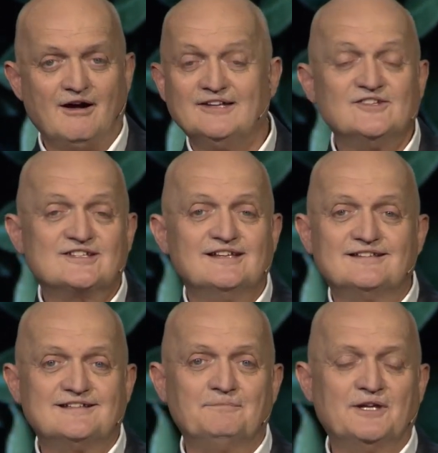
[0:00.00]
I just
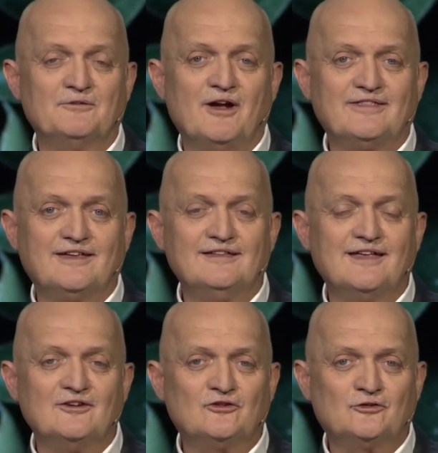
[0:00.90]
said something right
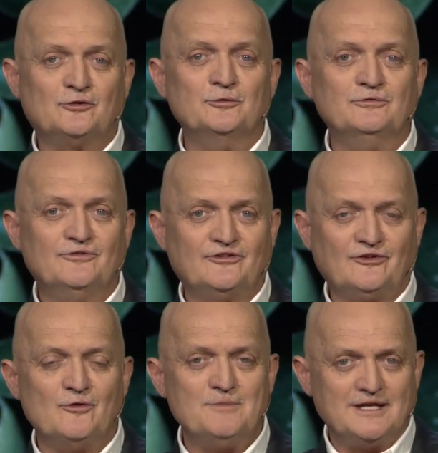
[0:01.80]
then that is true for
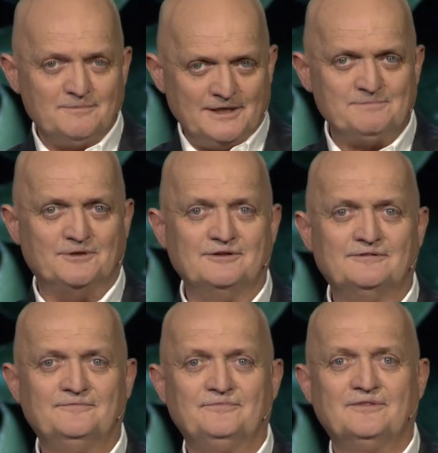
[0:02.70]
so many people.
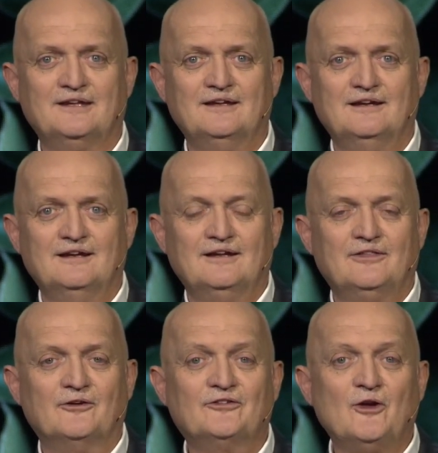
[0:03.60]

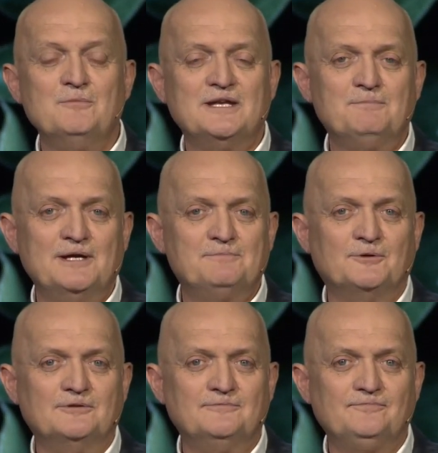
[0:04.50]
There are so many
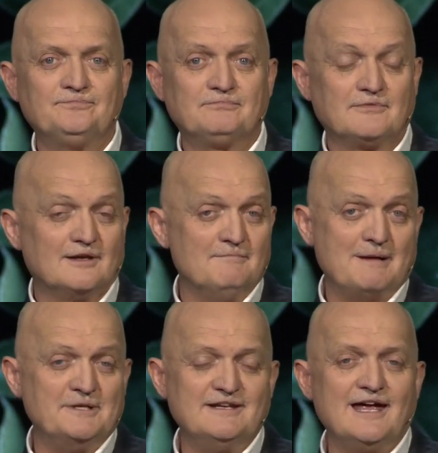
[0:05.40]
people,
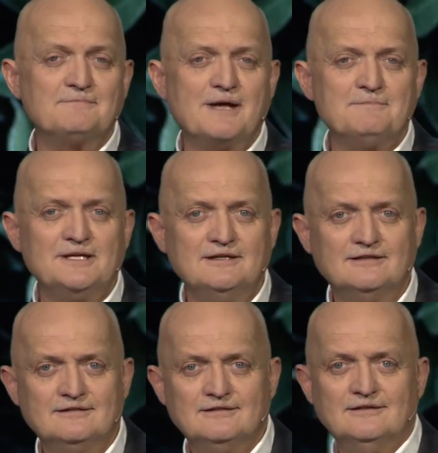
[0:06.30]
mum and dad maybe,
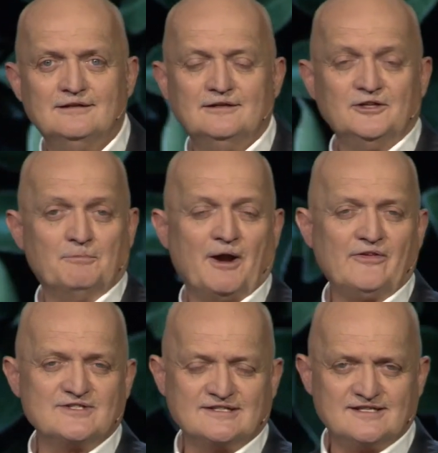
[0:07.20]
your
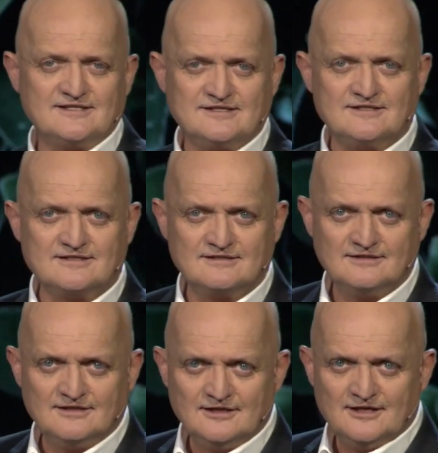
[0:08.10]
brothers and sisters,
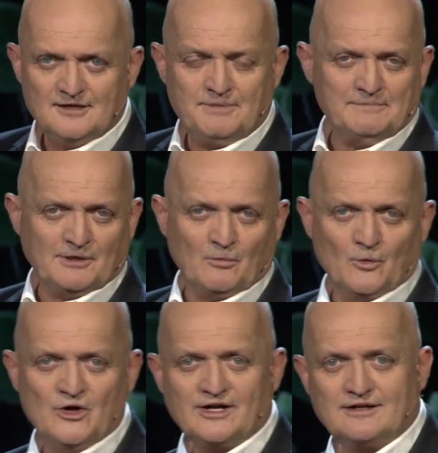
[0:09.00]
people at
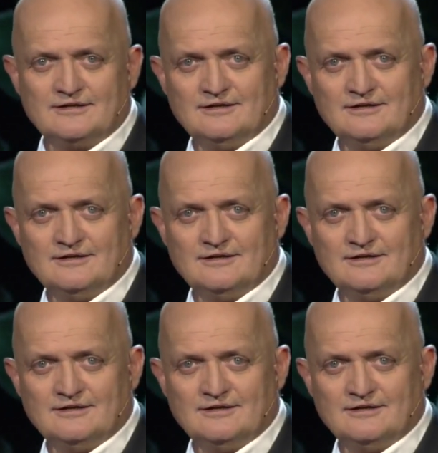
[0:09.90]
work,